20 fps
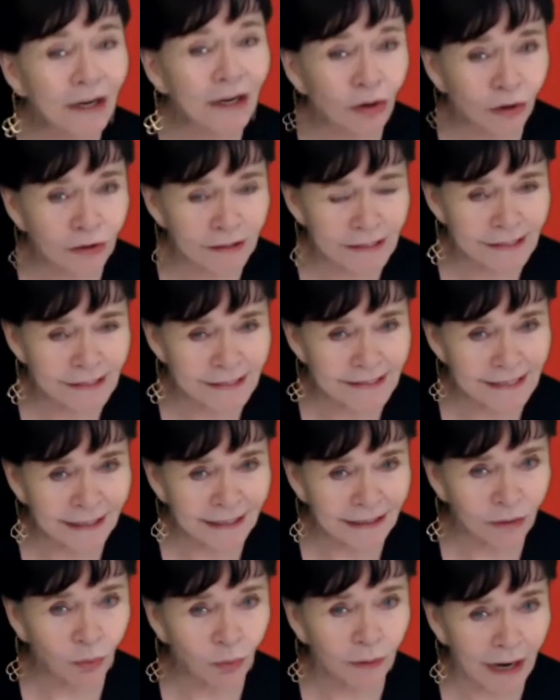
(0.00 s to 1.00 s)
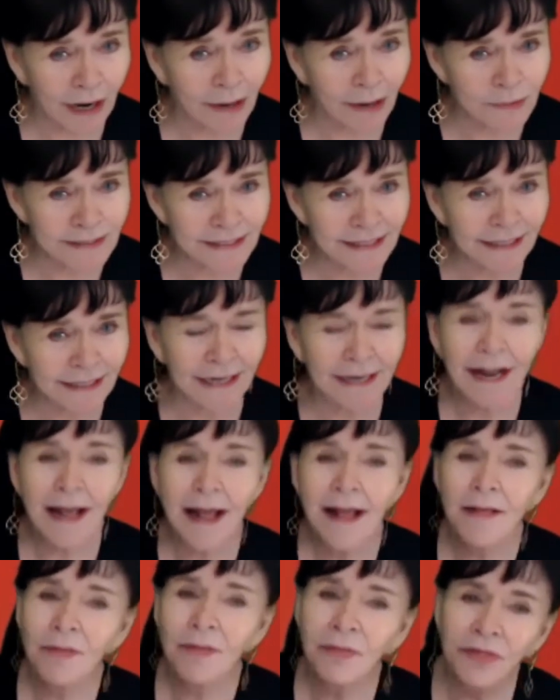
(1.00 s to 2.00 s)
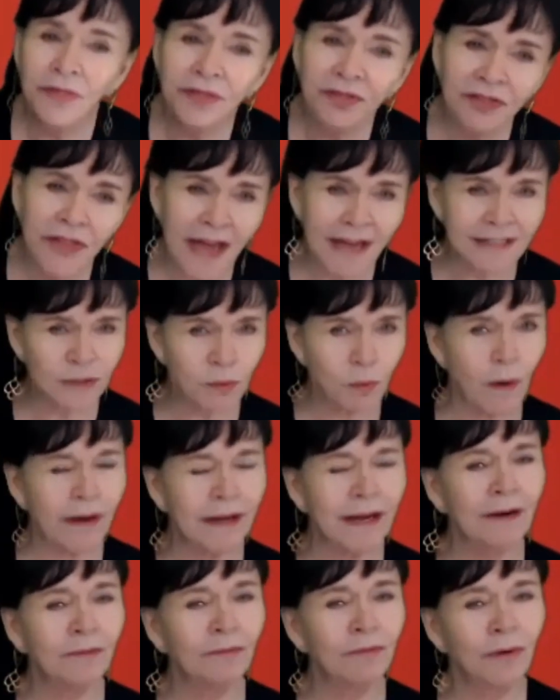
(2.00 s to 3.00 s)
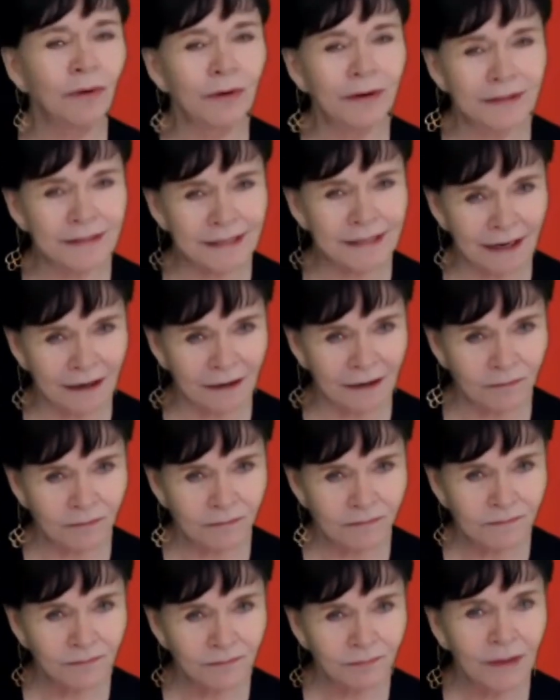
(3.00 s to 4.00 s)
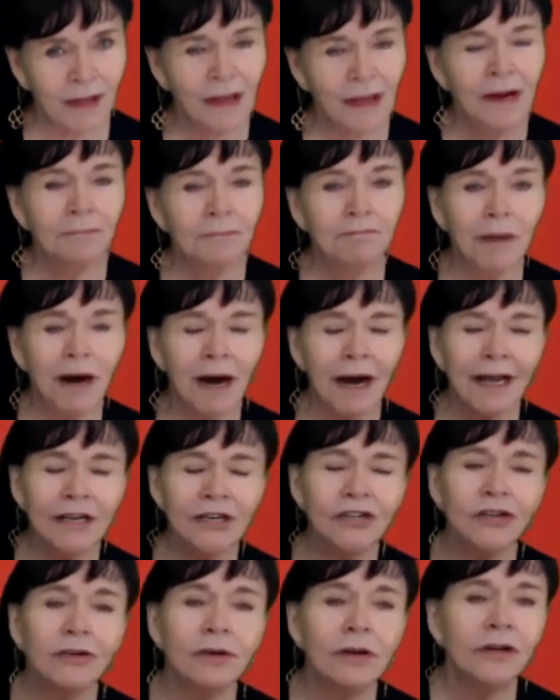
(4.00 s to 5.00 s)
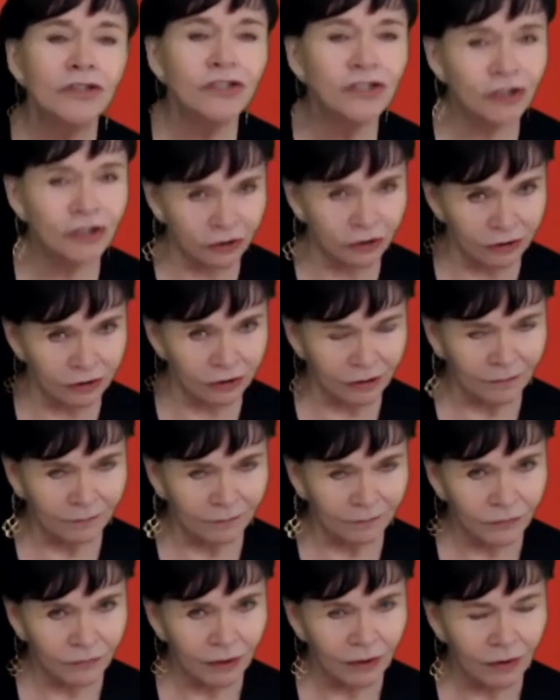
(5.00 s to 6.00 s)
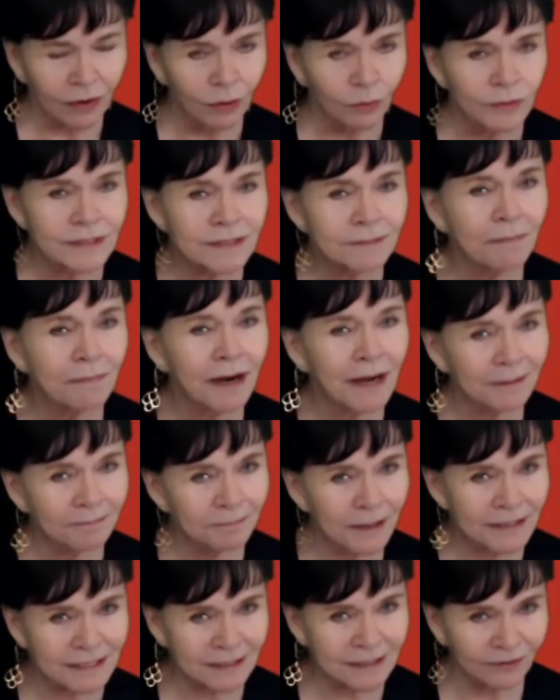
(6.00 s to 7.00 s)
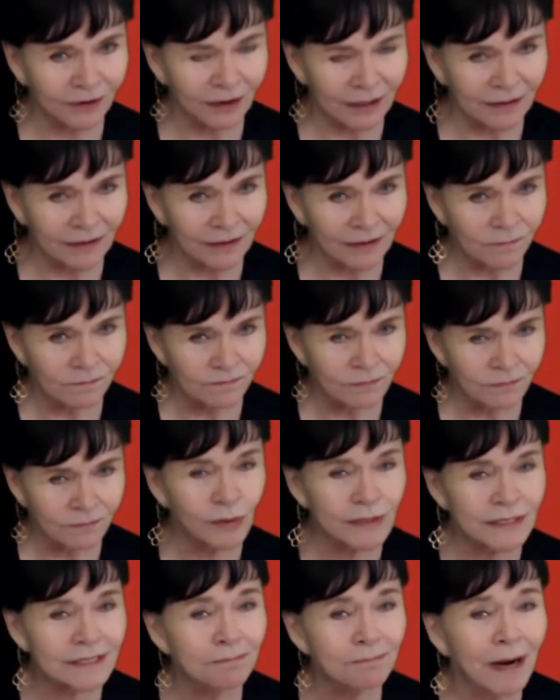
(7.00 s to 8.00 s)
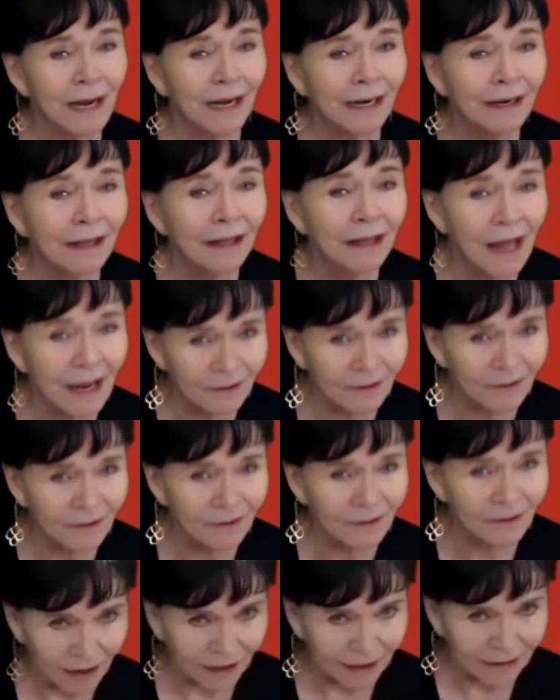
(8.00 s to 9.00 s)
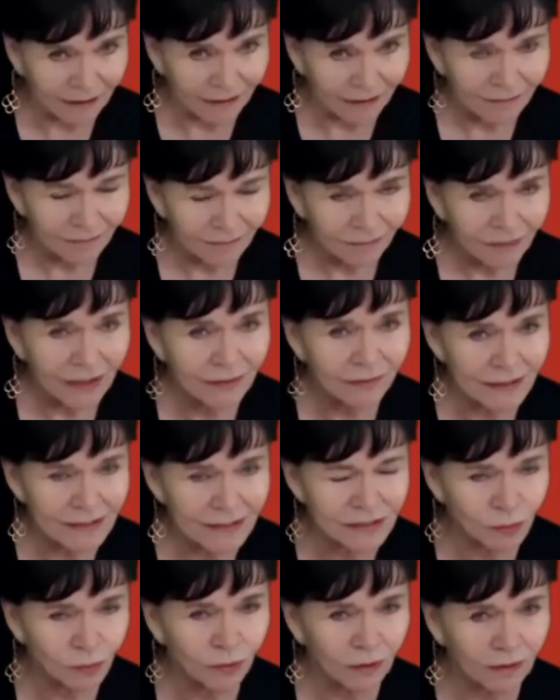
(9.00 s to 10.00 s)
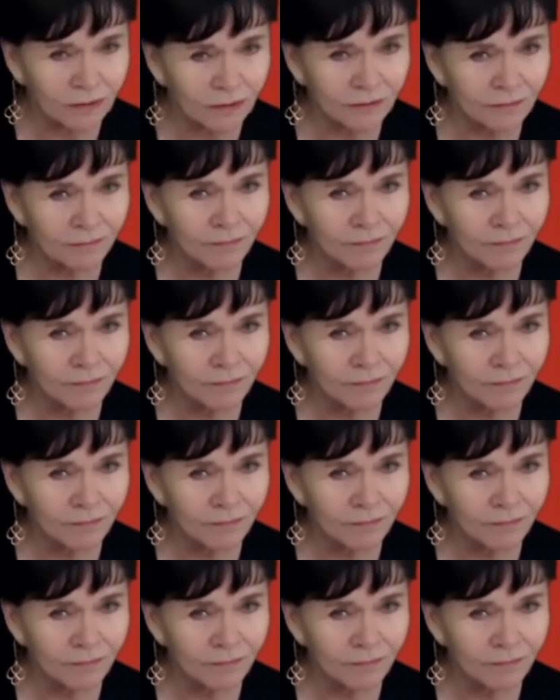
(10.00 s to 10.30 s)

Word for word: couldn't see it when I was in it. That's why I wrote it down. My journal was my best friend, was my lifeline in this world